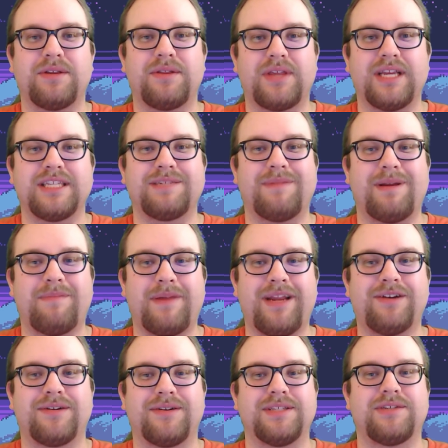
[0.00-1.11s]
thanks to my
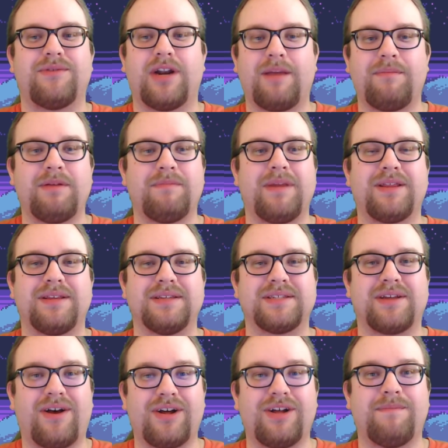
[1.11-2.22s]
patrons who are helping make this
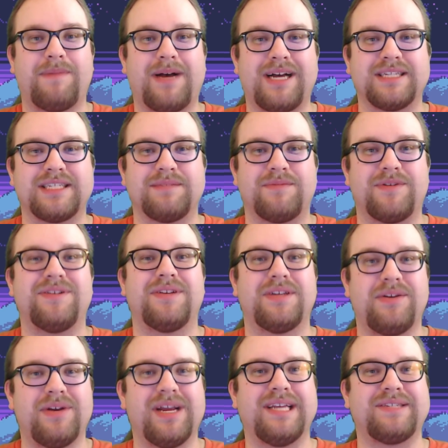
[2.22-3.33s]
all possible.
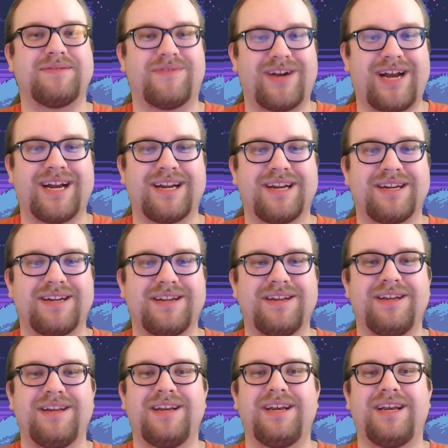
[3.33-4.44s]
You guys rock.
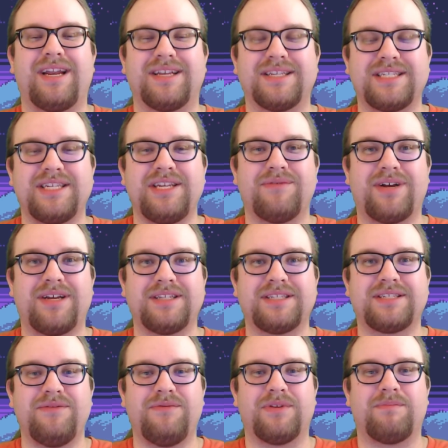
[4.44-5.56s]
And I'll see you all
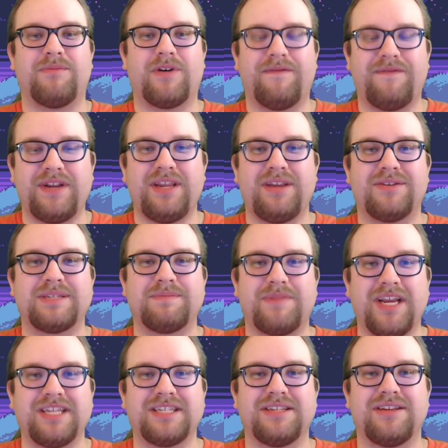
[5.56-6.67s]
soon with more videos,
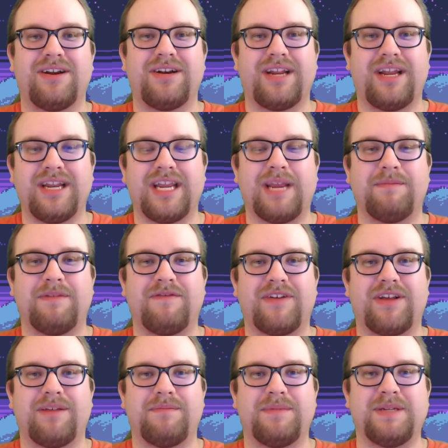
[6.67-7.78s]
pixel art, and game
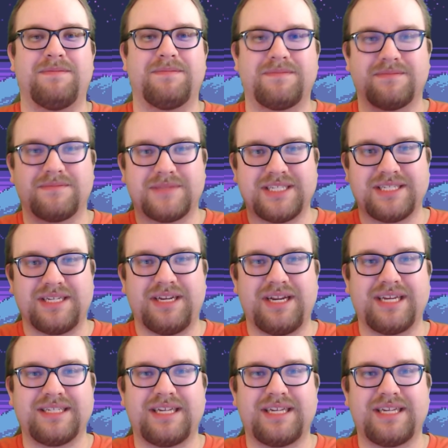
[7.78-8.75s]
development. See you next